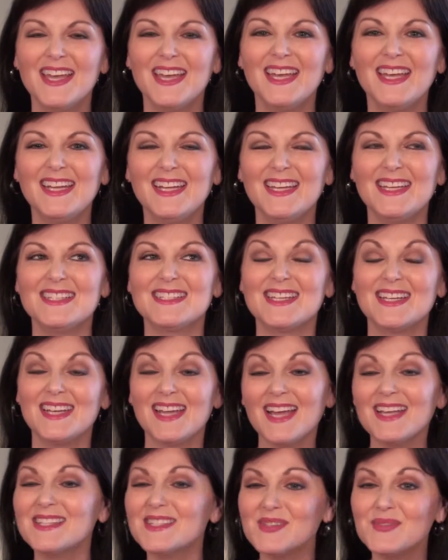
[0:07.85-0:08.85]
It is
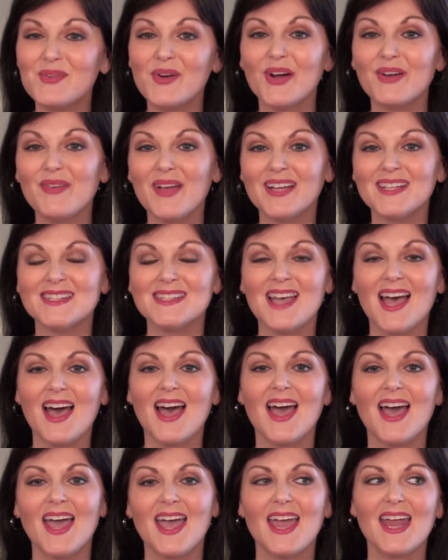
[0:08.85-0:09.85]
nice and warm
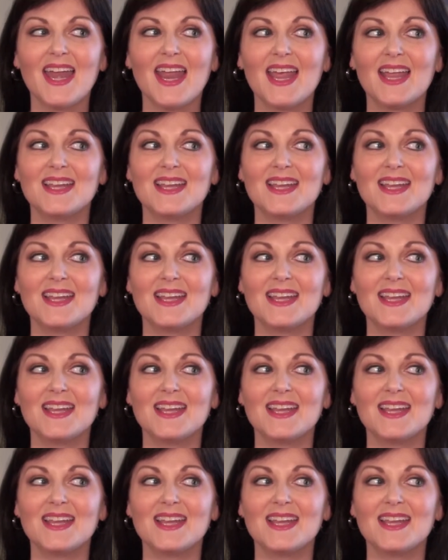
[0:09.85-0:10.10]
outside.